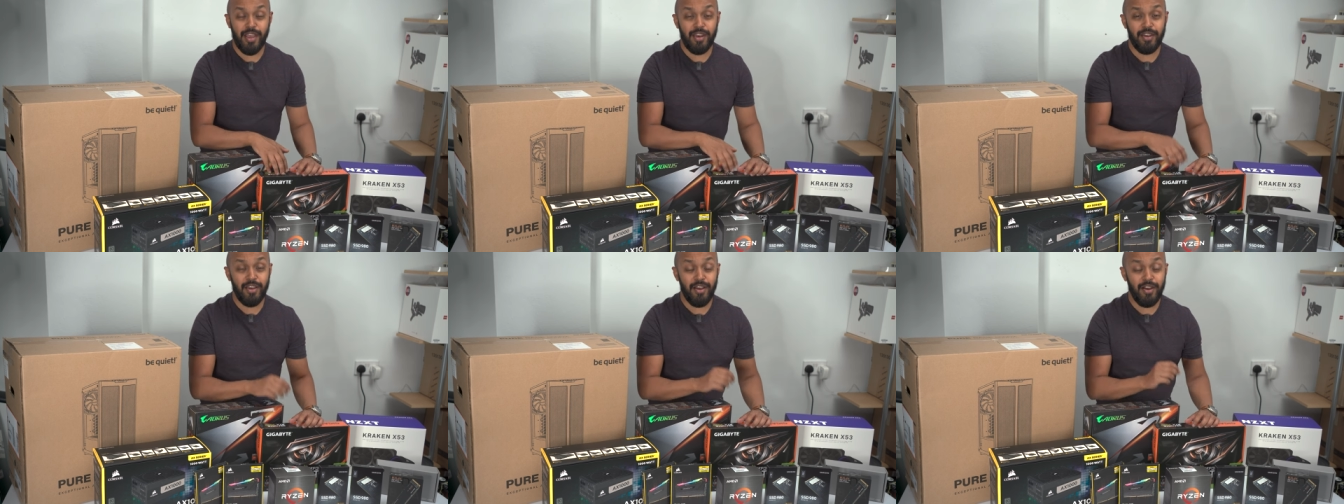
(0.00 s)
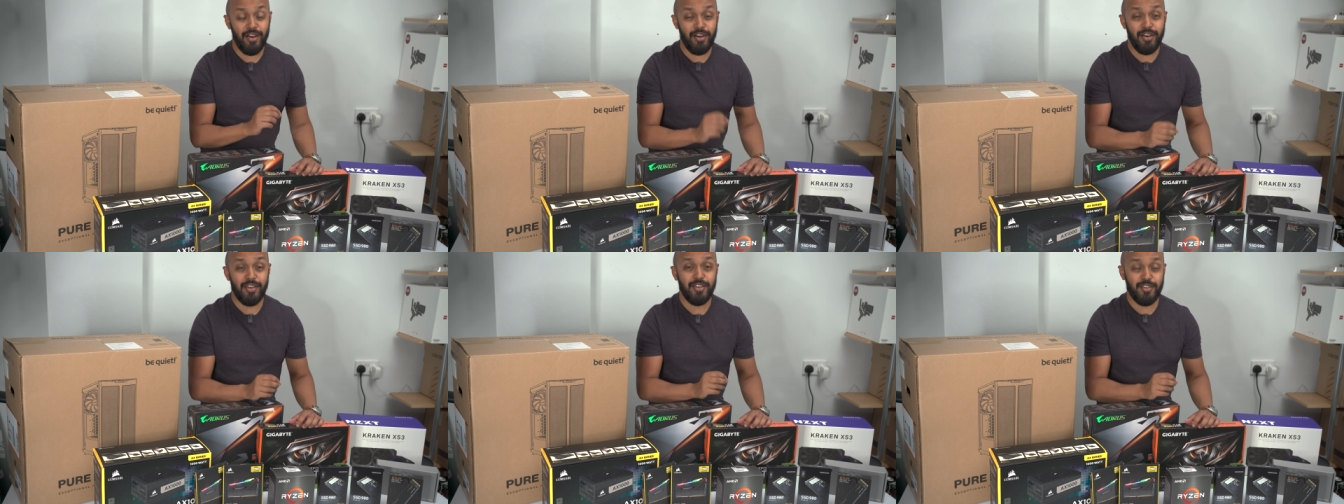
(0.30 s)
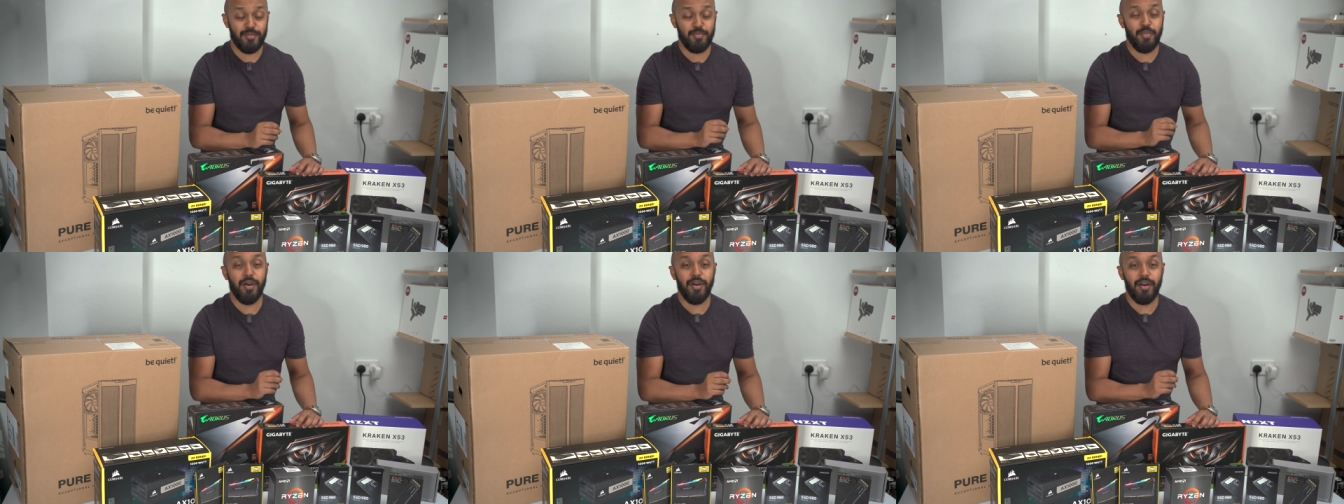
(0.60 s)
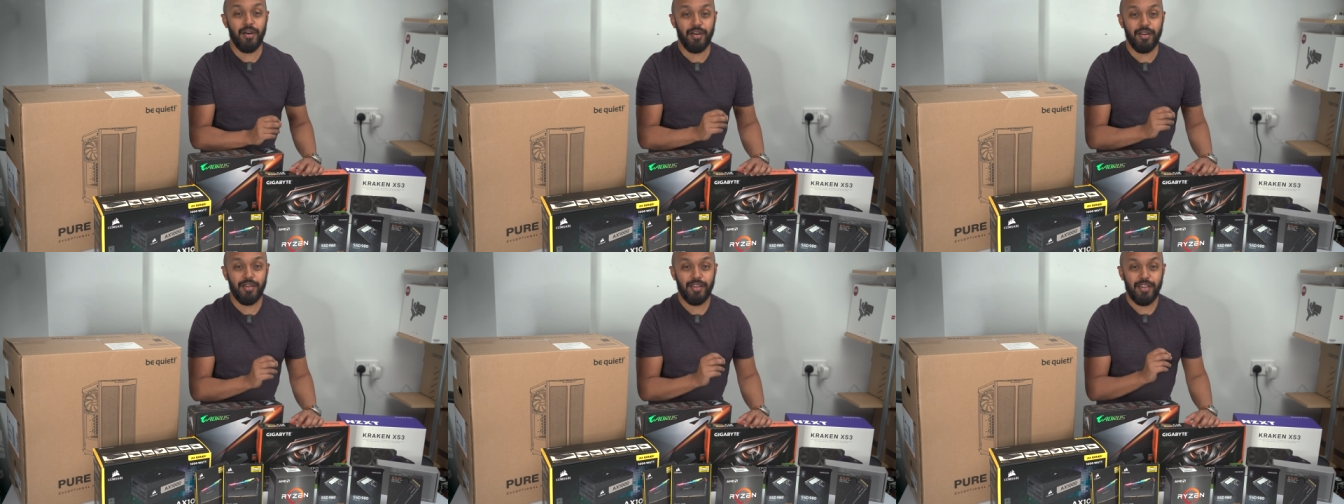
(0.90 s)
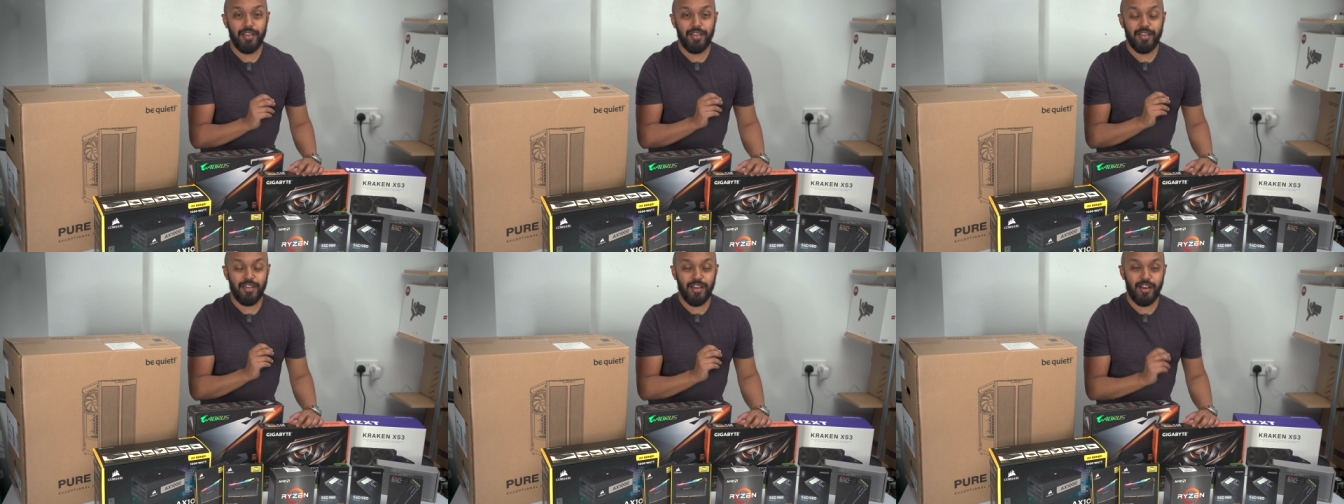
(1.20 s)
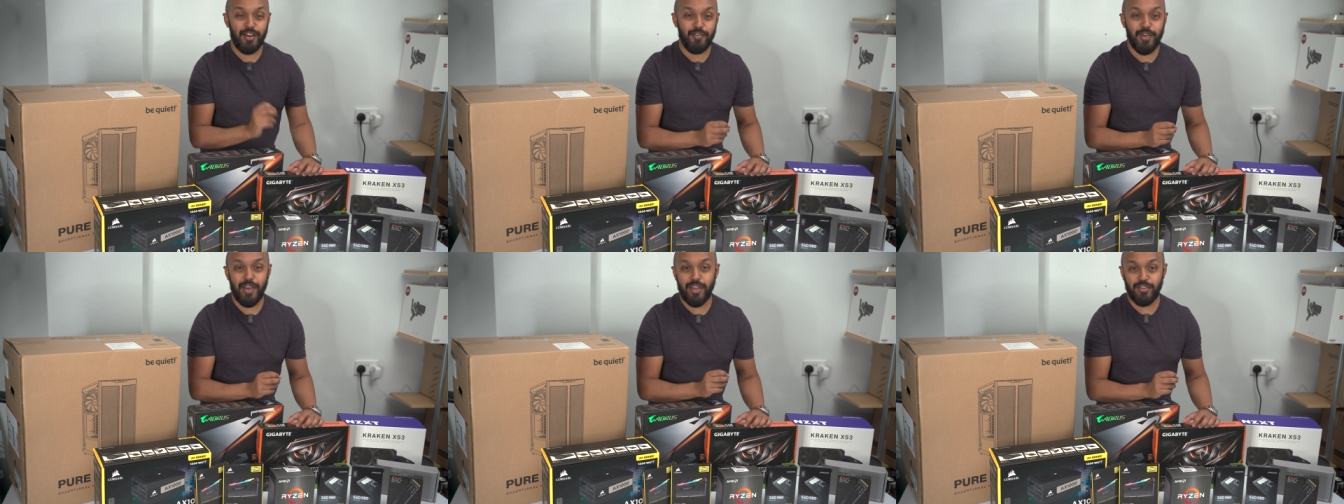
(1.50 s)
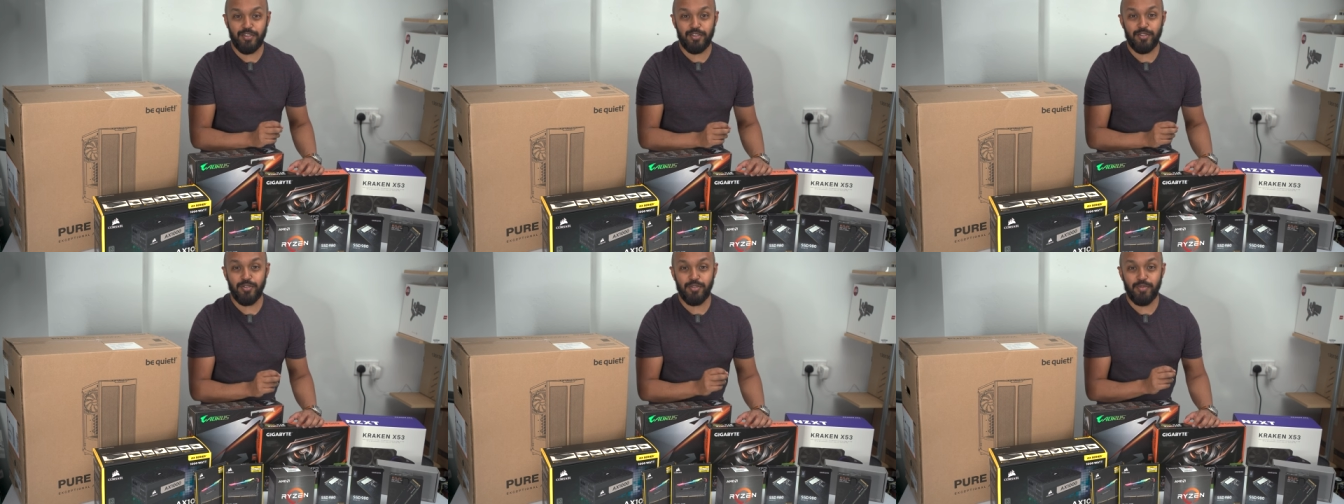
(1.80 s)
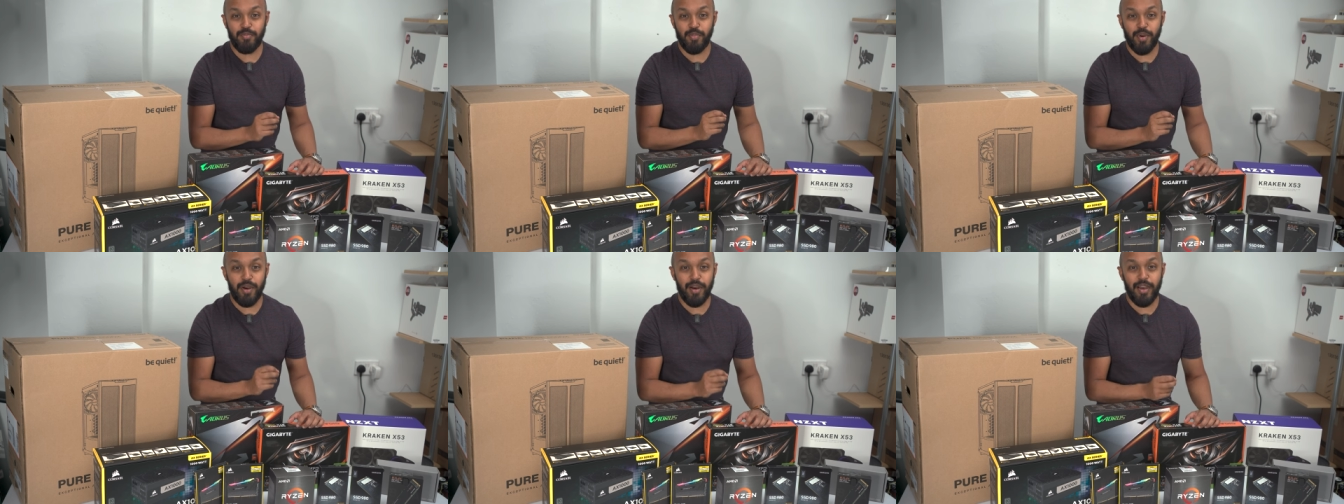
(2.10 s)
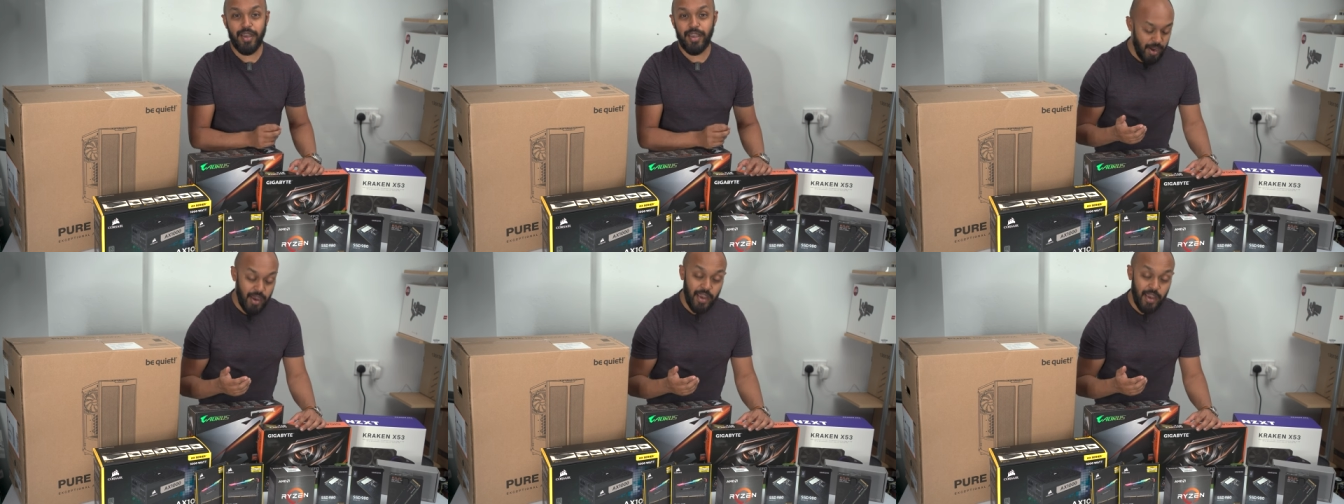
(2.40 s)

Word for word: and hardest part that I've had to buy.